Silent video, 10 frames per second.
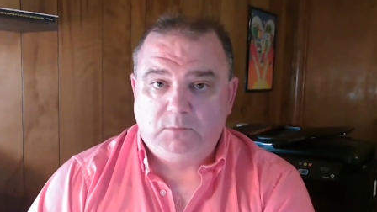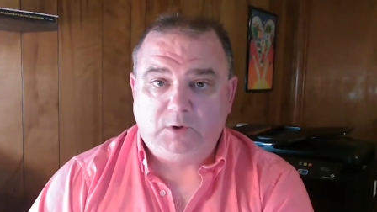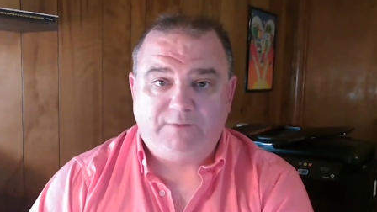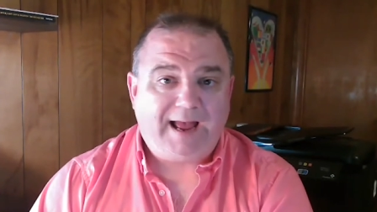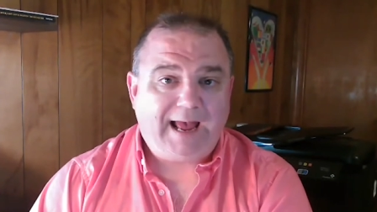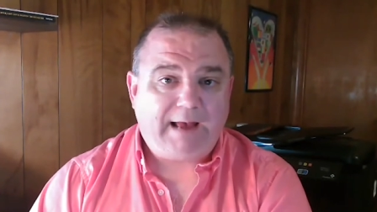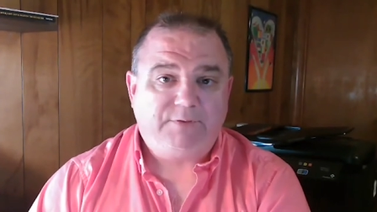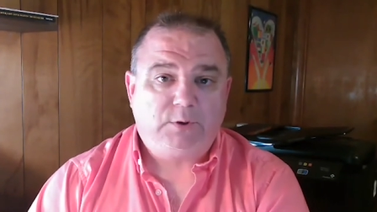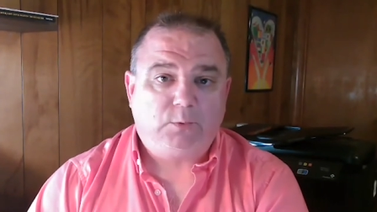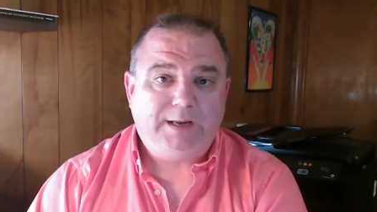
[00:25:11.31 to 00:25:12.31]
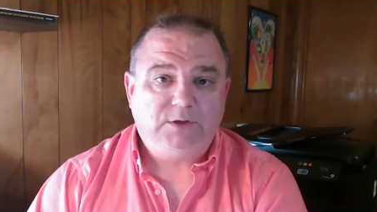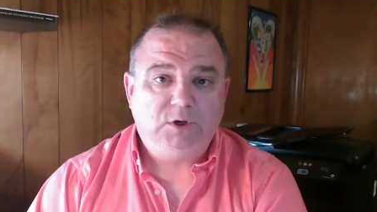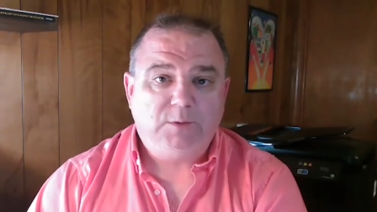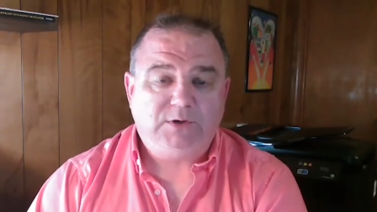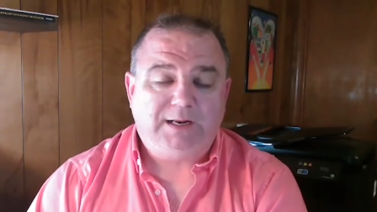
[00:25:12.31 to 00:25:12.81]
So if I have three
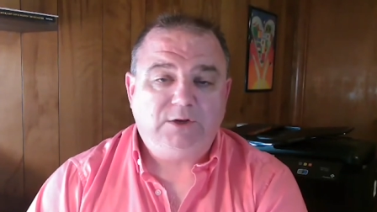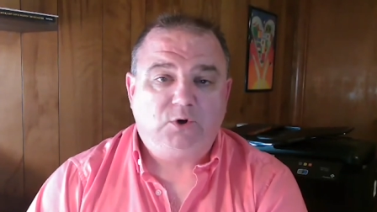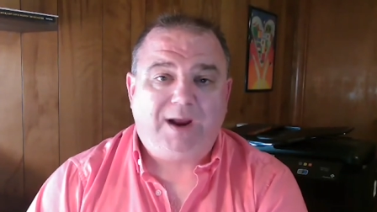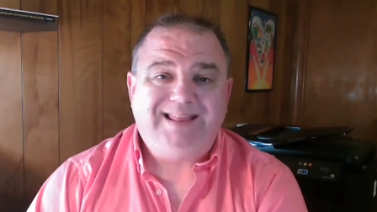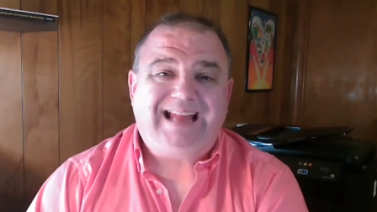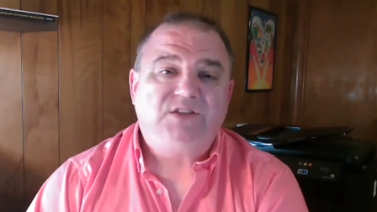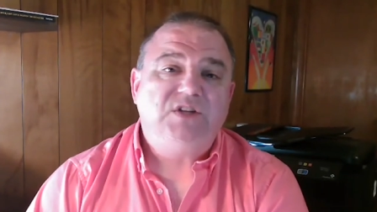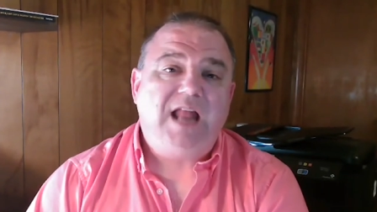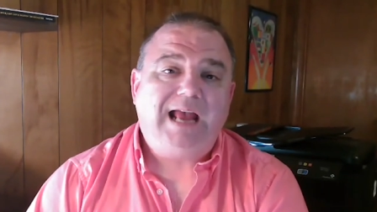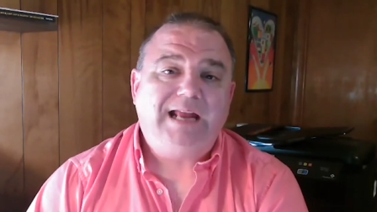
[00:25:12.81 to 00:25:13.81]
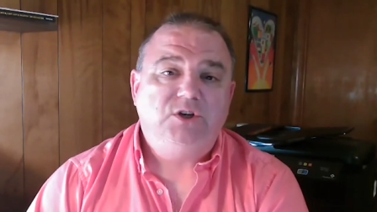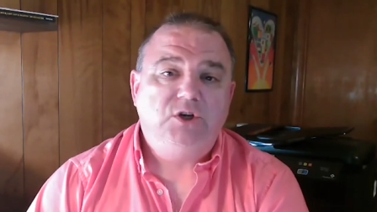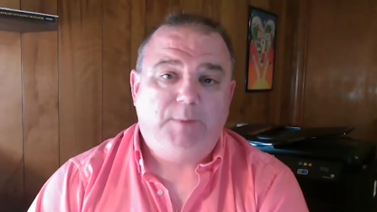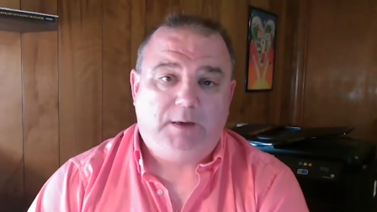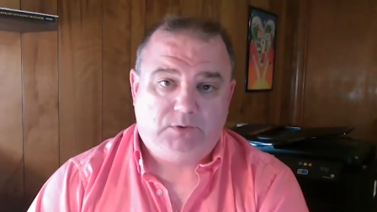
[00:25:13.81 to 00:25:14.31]
tubas in each grade, that's nine
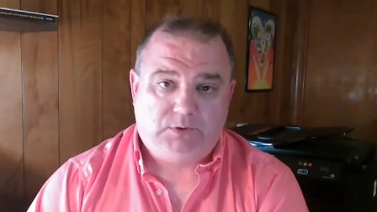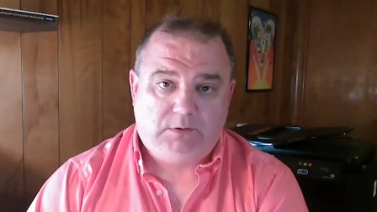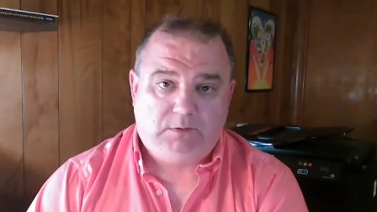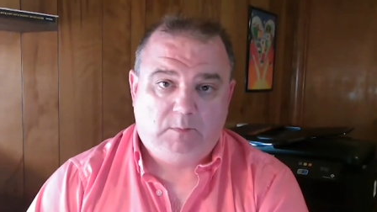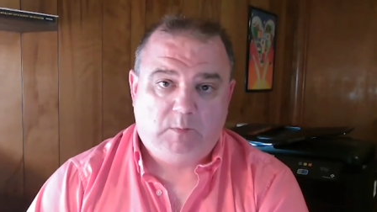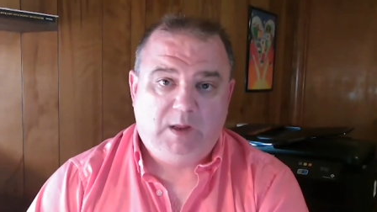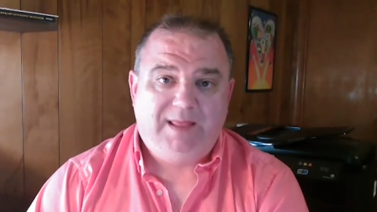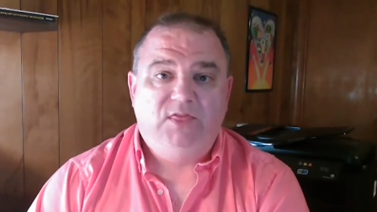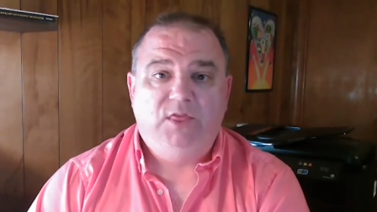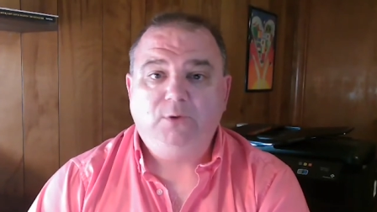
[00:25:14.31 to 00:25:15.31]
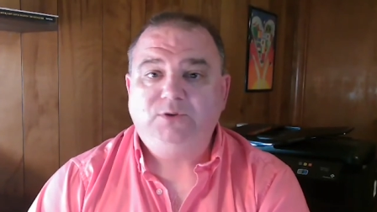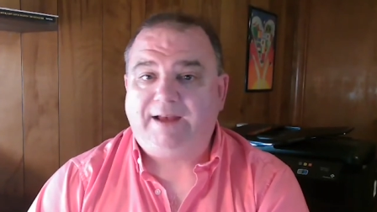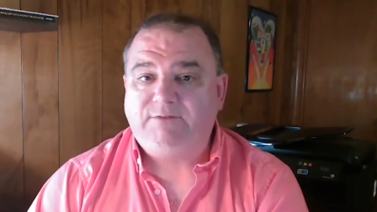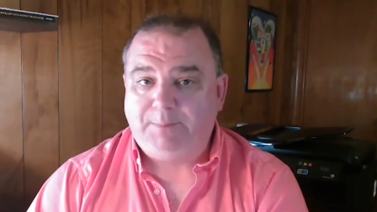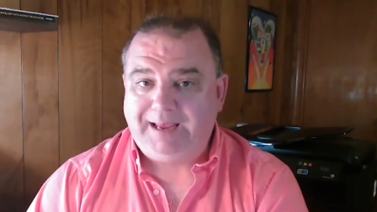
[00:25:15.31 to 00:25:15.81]
tubas. Those
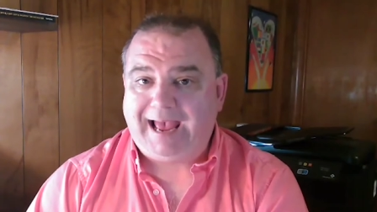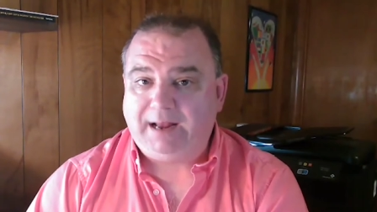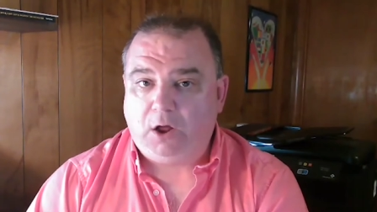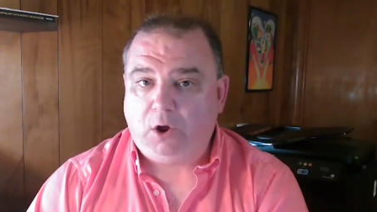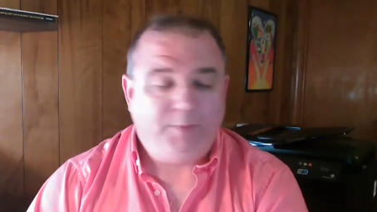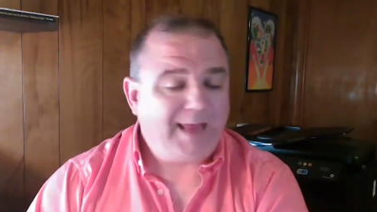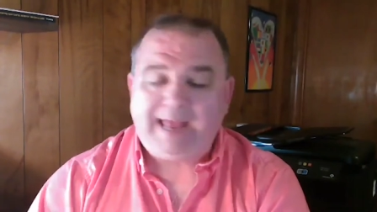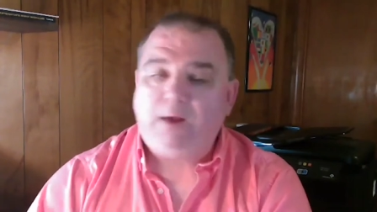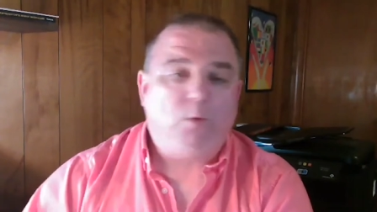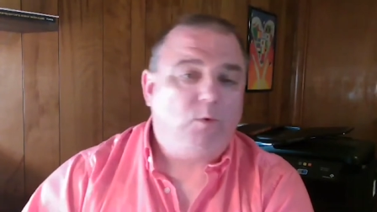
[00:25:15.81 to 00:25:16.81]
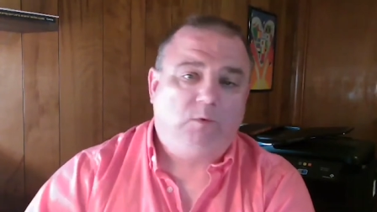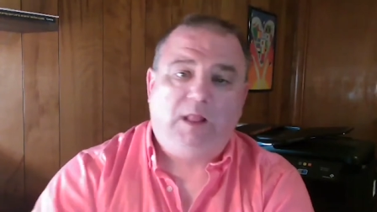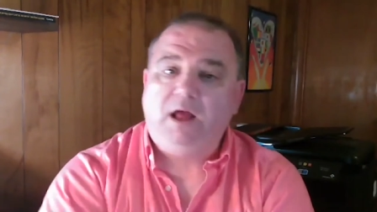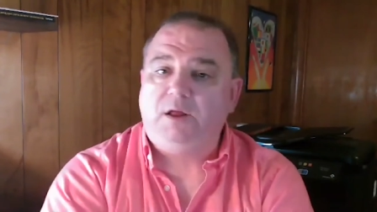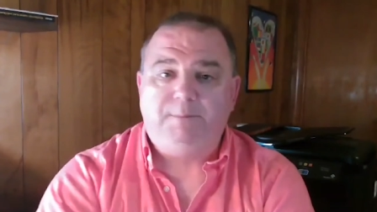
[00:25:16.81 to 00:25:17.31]
have to be at home. They can't
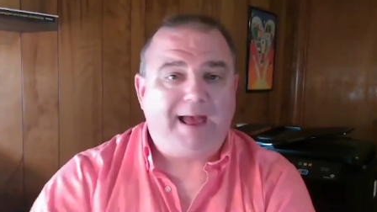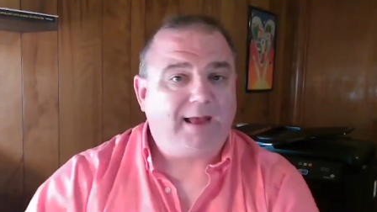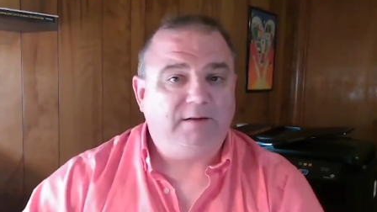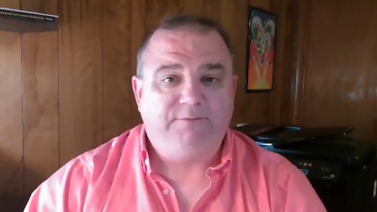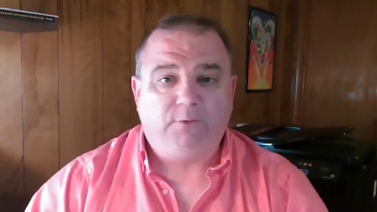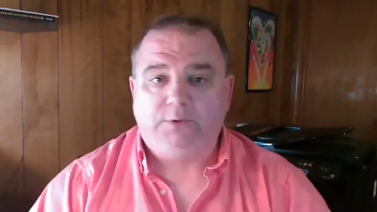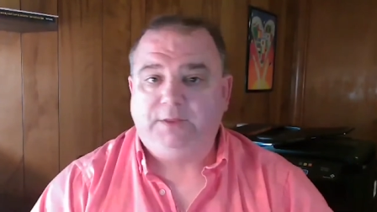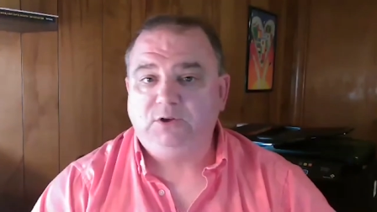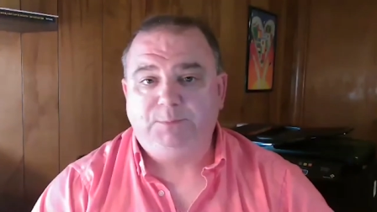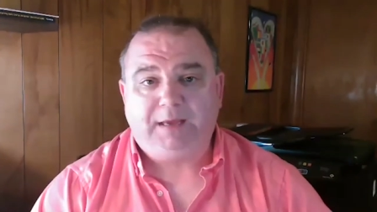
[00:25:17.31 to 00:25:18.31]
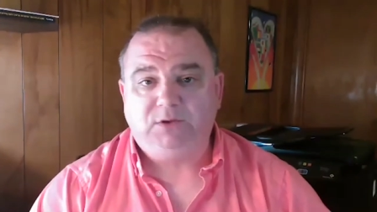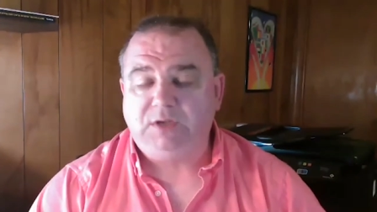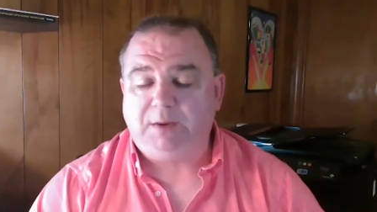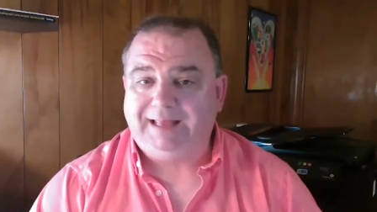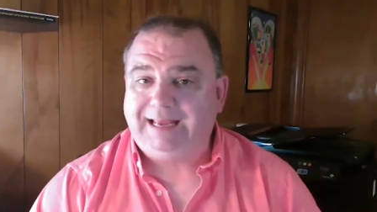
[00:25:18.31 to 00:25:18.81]
lug them back and forth. They're as big as
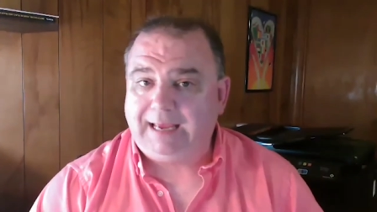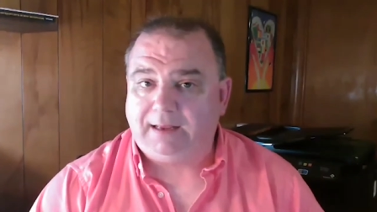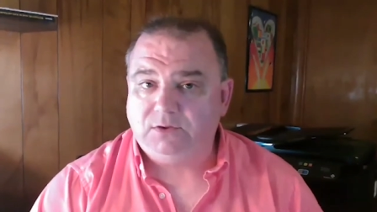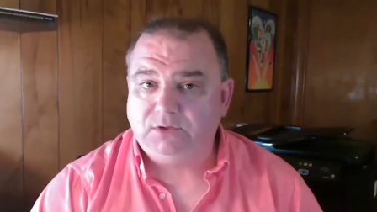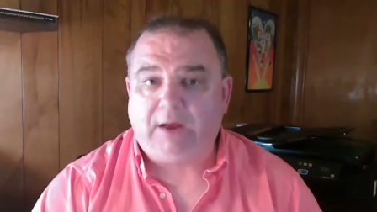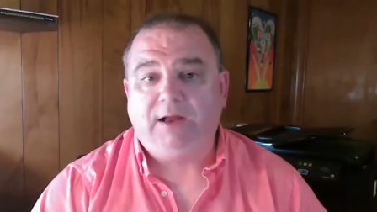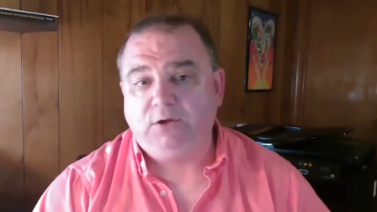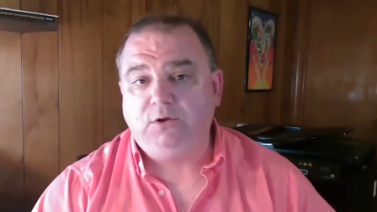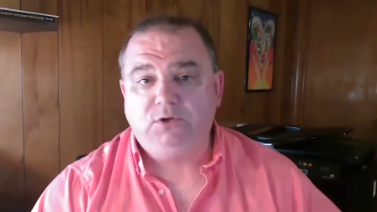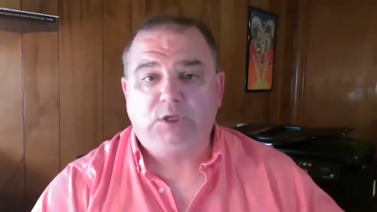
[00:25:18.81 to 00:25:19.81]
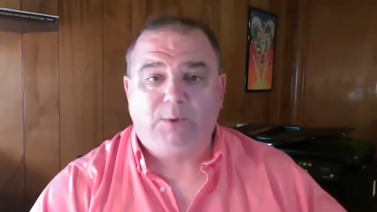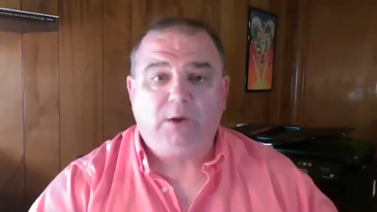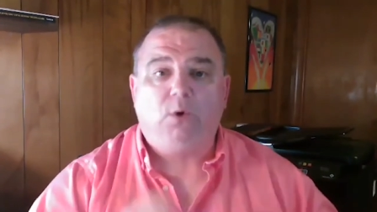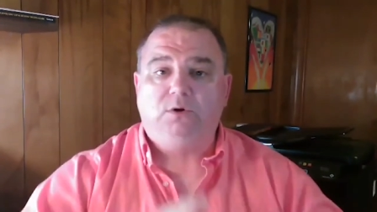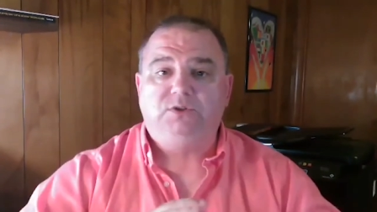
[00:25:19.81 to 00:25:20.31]
some of the kids. Now I do use three
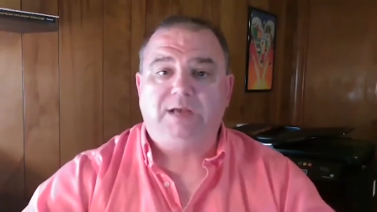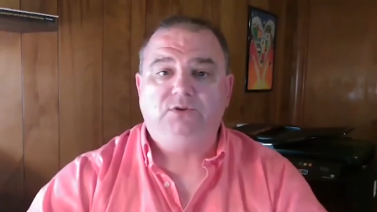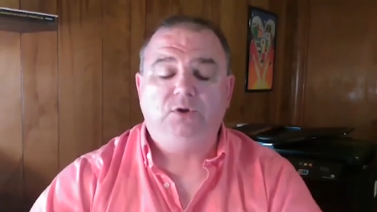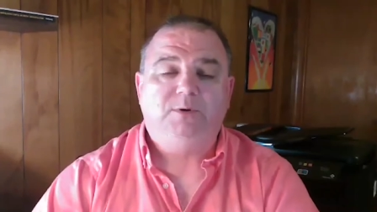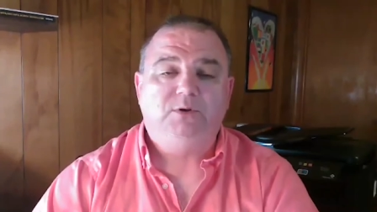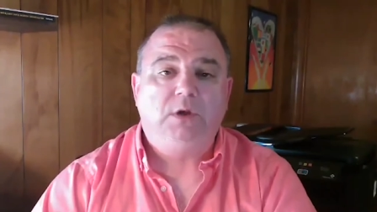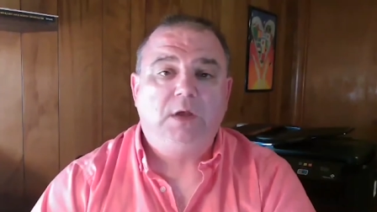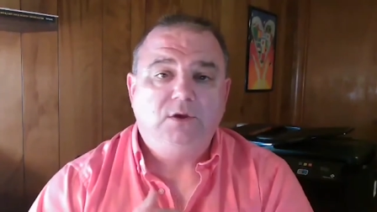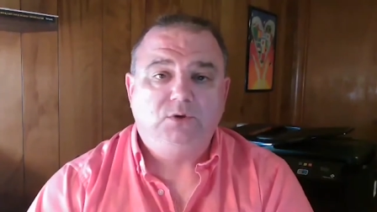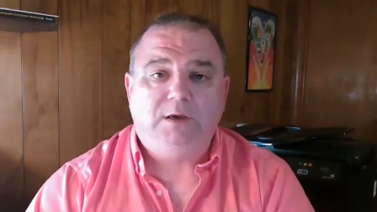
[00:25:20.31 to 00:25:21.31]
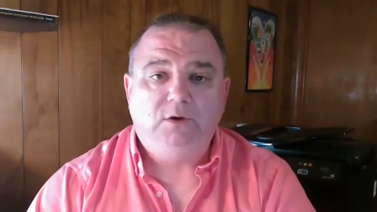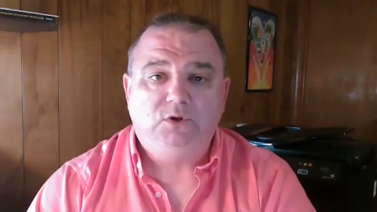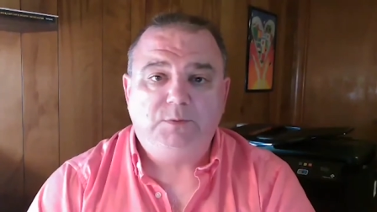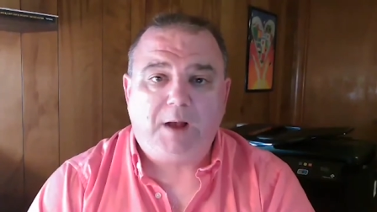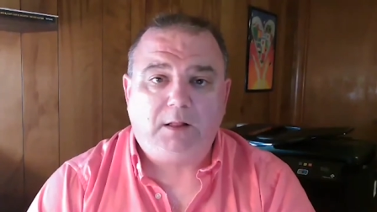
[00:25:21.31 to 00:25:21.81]
quarter size tubas, so I
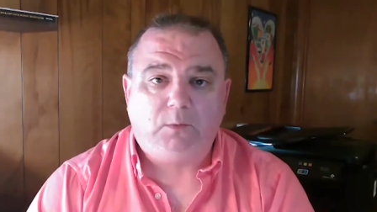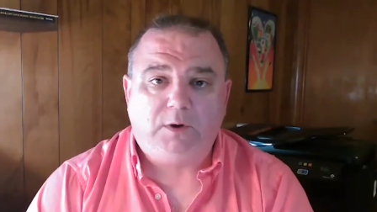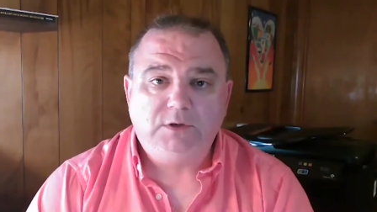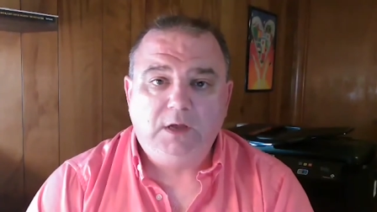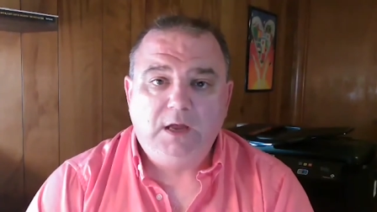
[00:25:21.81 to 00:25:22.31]
use smaller ones.